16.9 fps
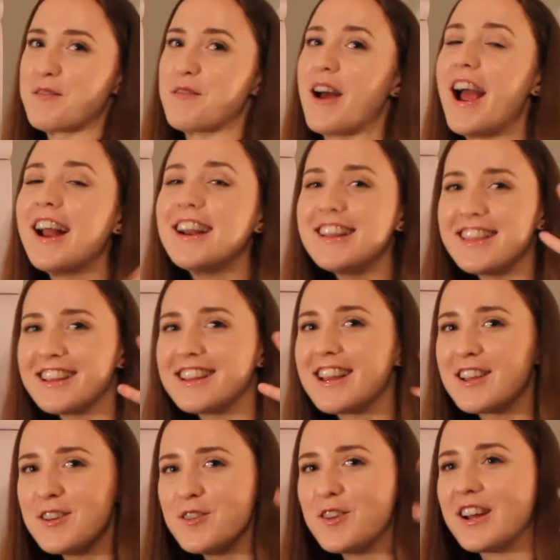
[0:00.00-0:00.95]
but anything
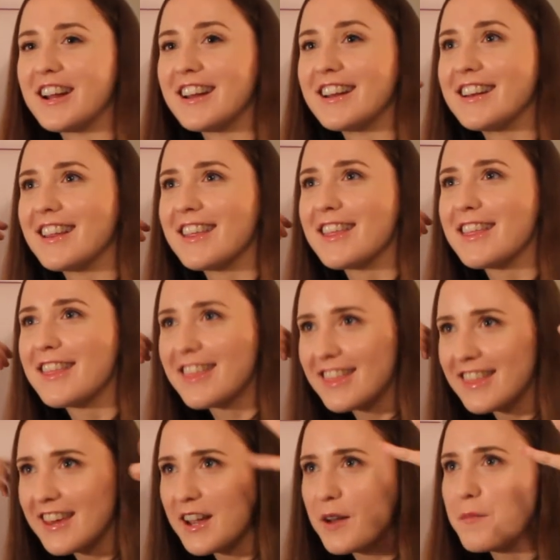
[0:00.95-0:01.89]
that you can
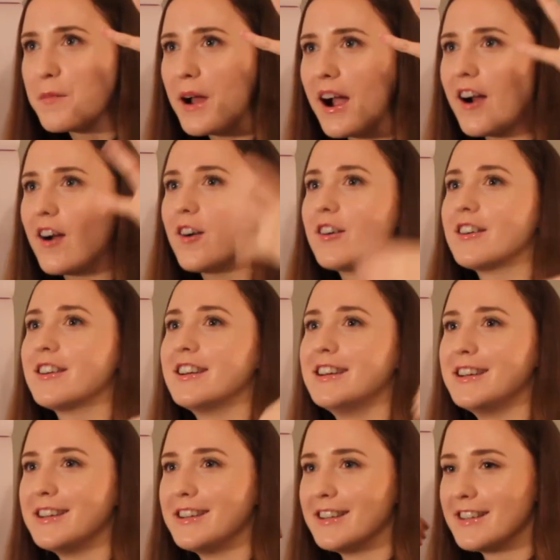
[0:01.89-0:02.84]
think about
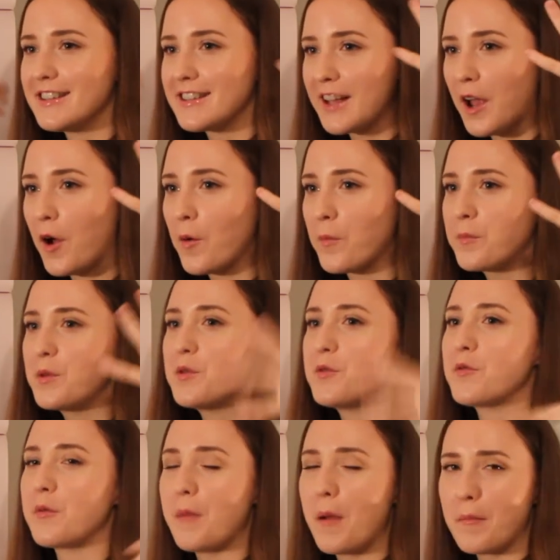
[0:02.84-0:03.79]
to help
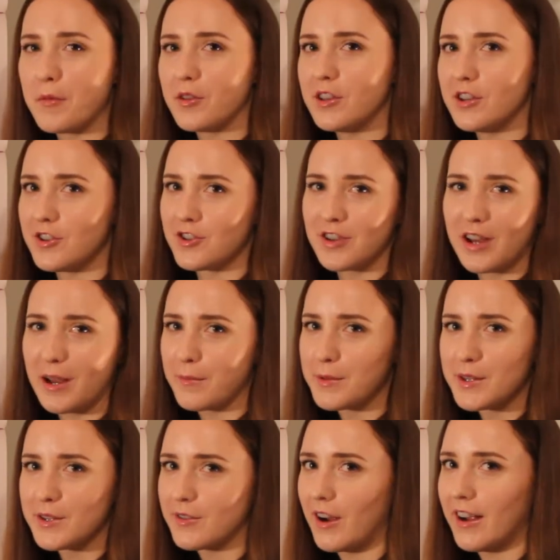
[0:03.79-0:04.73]
you remember these
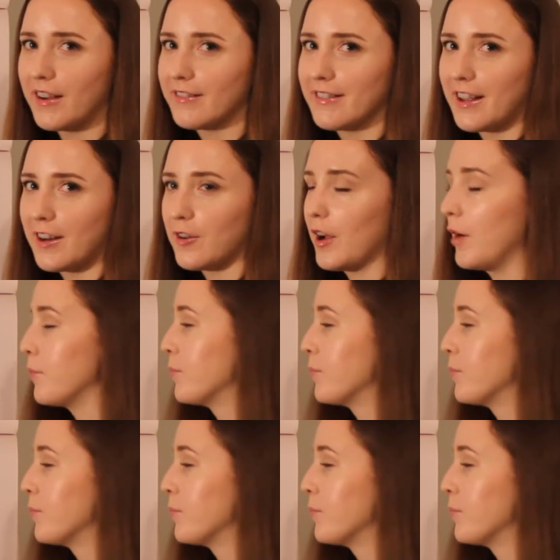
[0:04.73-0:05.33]
shapes, right? That'll help.